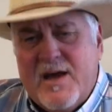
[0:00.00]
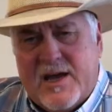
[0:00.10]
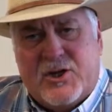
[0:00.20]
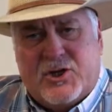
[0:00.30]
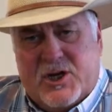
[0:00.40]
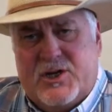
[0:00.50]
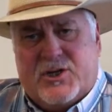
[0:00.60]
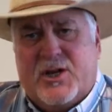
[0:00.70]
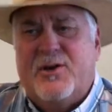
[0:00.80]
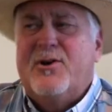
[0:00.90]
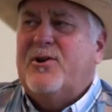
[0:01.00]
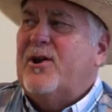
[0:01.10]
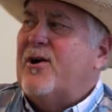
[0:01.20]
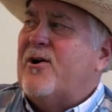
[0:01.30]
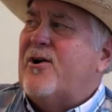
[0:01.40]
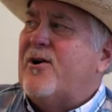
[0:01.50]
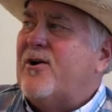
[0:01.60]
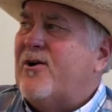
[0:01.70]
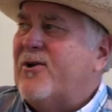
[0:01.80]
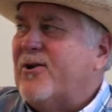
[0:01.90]
Is she still
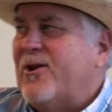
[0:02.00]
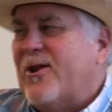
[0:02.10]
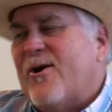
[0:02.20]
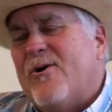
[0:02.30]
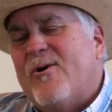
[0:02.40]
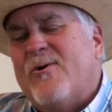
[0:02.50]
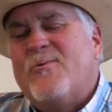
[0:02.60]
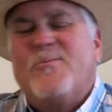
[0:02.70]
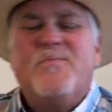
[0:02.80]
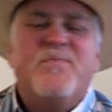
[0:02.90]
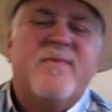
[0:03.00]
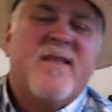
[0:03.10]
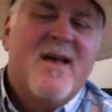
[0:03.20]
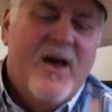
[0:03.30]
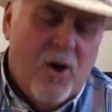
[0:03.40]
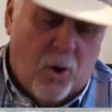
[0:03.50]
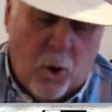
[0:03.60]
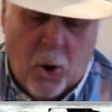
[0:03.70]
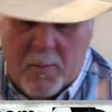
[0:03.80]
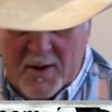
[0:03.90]
all alone?
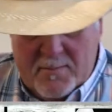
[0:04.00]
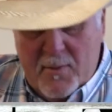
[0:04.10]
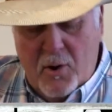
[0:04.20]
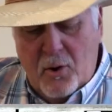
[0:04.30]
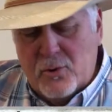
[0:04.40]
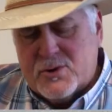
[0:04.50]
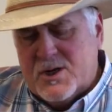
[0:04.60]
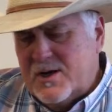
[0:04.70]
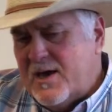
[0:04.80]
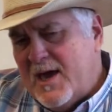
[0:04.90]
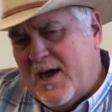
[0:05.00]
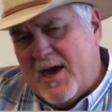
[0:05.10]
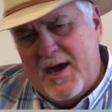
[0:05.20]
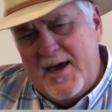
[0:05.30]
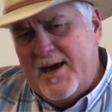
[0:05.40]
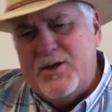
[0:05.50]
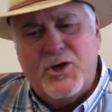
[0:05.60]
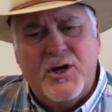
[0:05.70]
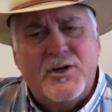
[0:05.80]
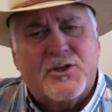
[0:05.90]
Oh, but mostly he
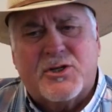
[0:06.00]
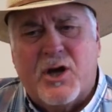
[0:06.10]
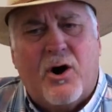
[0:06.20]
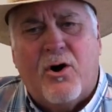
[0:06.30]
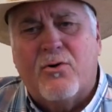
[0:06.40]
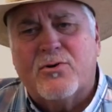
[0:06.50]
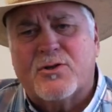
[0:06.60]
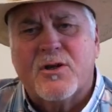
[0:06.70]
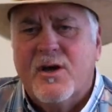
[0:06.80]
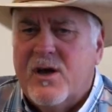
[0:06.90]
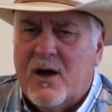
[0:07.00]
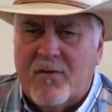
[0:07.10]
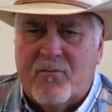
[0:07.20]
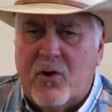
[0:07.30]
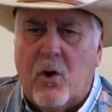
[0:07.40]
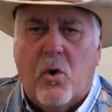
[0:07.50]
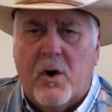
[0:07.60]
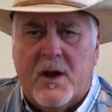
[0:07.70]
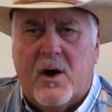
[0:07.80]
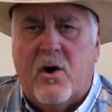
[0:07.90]
just talks of
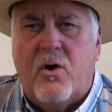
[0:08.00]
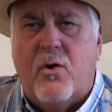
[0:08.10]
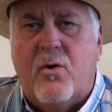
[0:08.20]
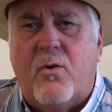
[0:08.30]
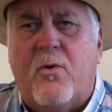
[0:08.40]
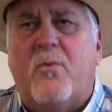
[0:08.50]
going home.